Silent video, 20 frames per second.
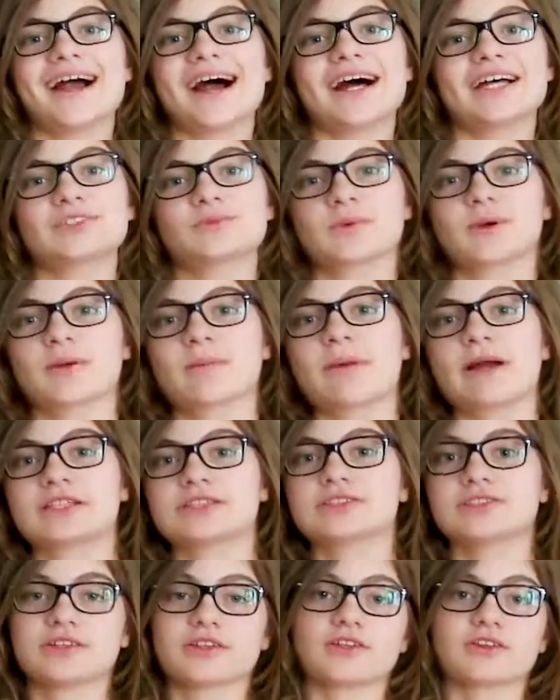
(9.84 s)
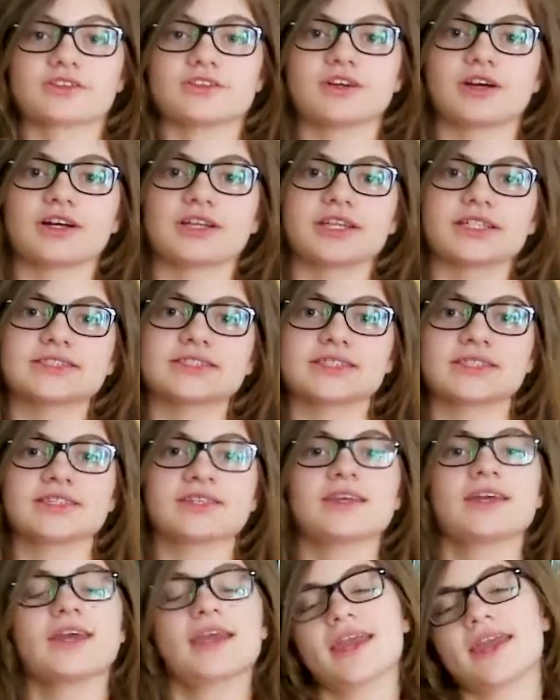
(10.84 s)
guys, welcome back to another guitar
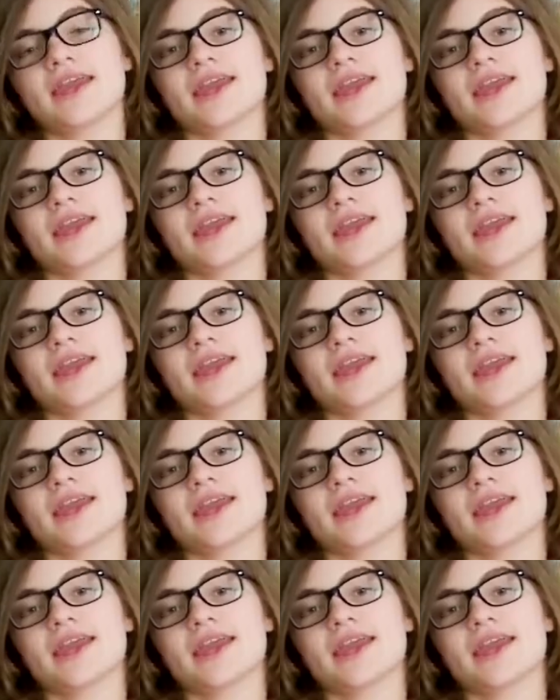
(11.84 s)
lesson,